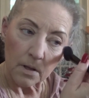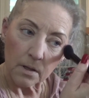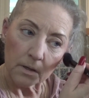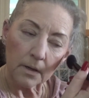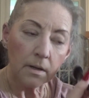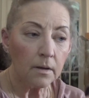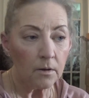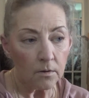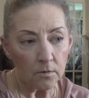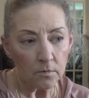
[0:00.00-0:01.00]

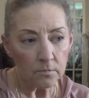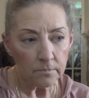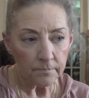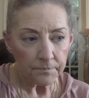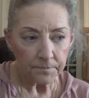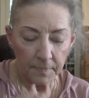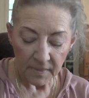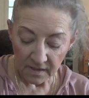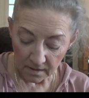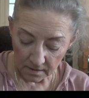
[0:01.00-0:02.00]
Now,
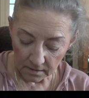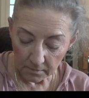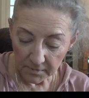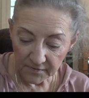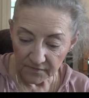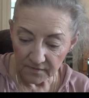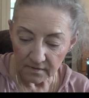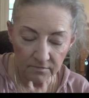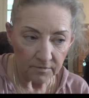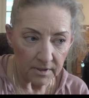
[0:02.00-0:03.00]
let me see
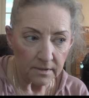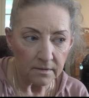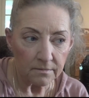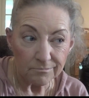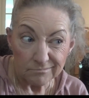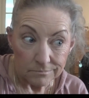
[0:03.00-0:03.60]
if I can